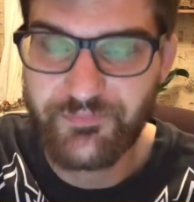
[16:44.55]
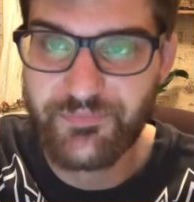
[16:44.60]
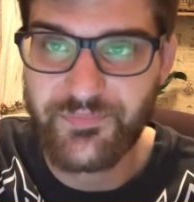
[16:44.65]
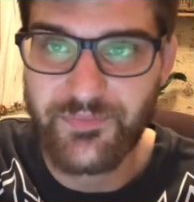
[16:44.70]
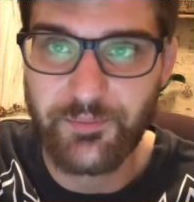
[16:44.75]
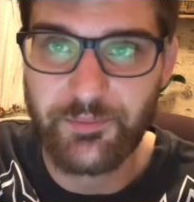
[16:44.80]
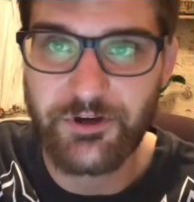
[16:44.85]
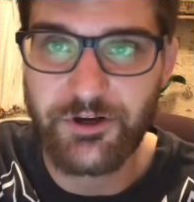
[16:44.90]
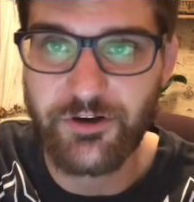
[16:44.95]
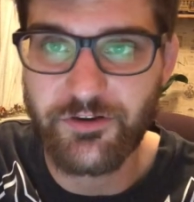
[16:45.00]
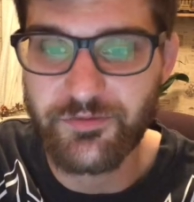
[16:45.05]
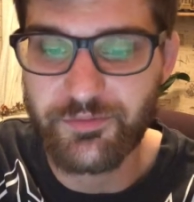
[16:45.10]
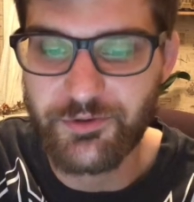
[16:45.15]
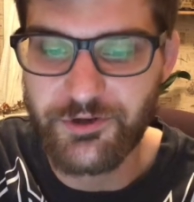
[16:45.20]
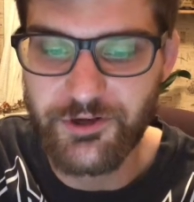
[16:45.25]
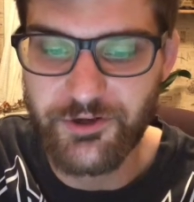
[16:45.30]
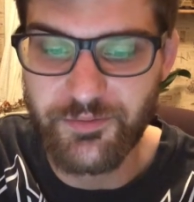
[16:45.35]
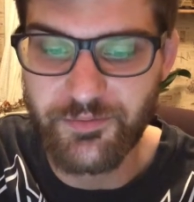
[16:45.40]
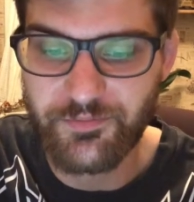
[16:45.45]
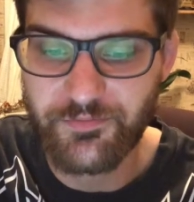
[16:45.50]
I'm gonna go with
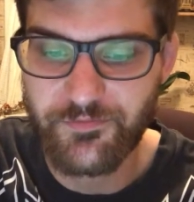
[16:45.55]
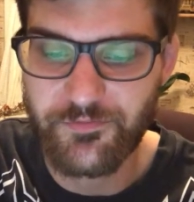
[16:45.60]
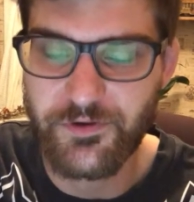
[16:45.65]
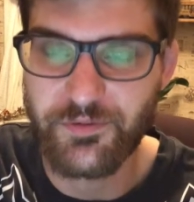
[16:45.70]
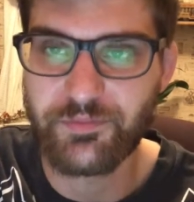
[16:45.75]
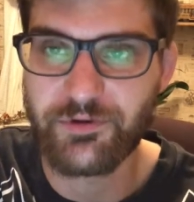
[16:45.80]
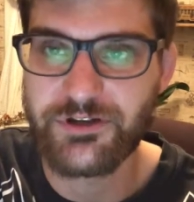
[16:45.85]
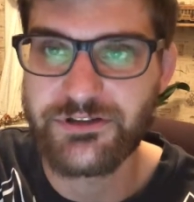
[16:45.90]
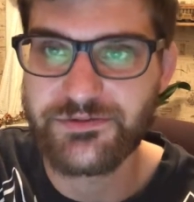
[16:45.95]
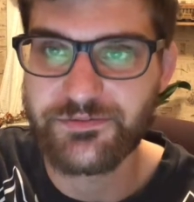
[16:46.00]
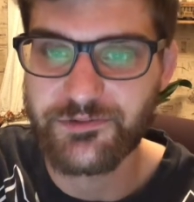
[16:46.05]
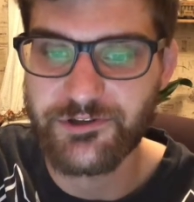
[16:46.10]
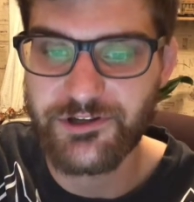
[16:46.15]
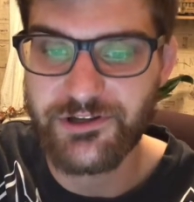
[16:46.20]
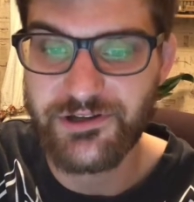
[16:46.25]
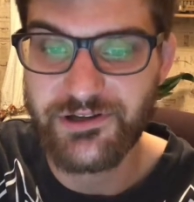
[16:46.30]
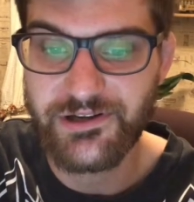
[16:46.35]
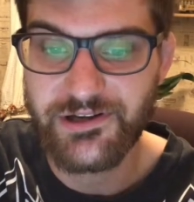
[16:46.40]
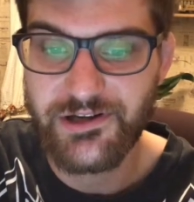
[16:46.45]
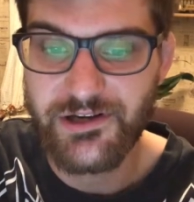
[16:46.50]
Baum for plus
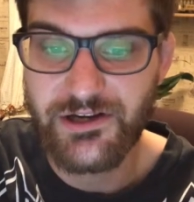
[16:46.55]
money.